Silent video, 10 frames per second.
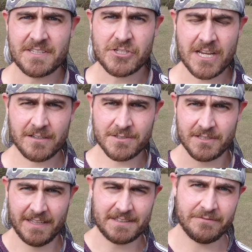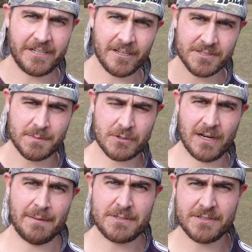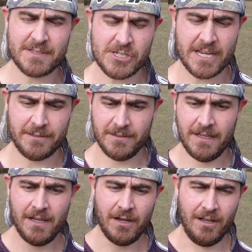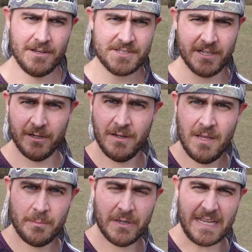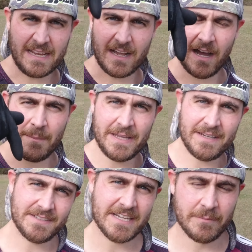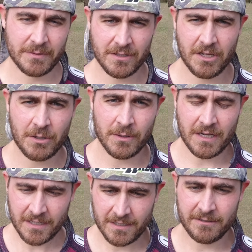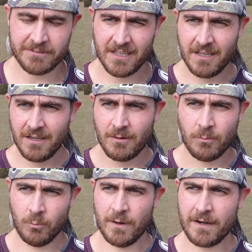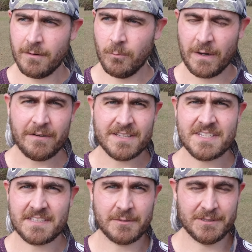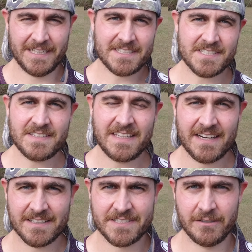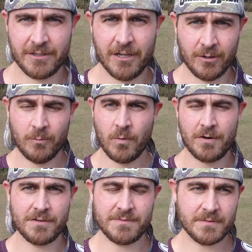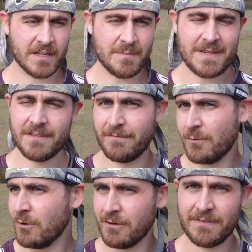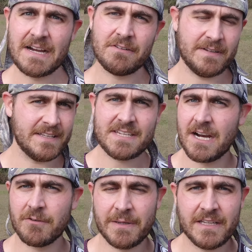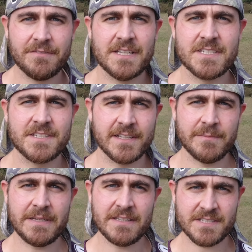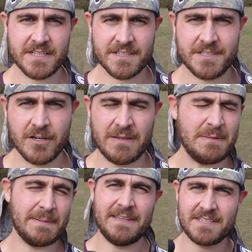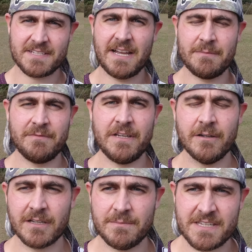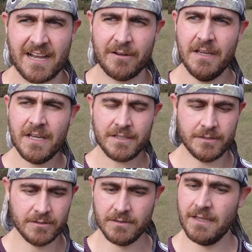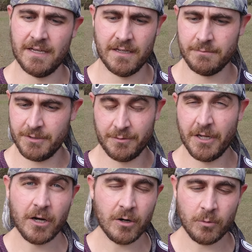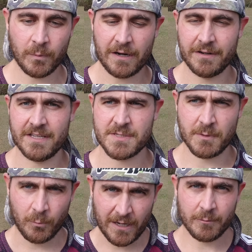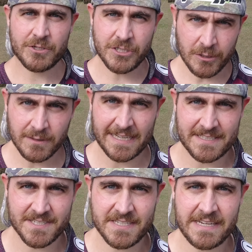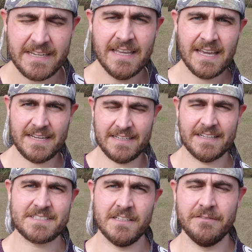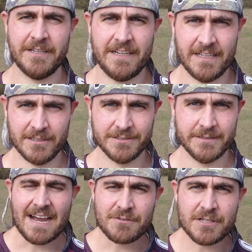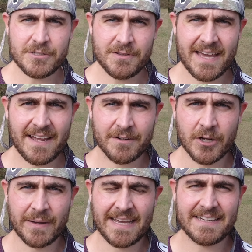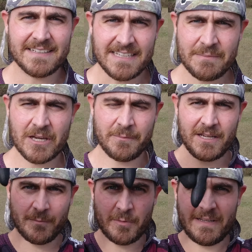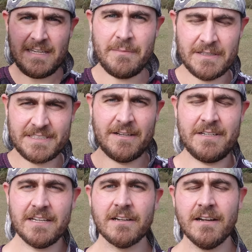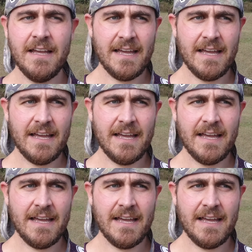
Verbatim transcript: to the channel. So like the video, subscribe to the channel. Also, put a comment down below of where where is it that you would like to see the N X L go? What are going to be the four or five events, however many events it's going to be this next year? Maybe by this time the video comes out, you'll uh, you'll know where it is. But where would you like to see an N X L event held? After you do that, go ahead and email me. I'll put my email down here.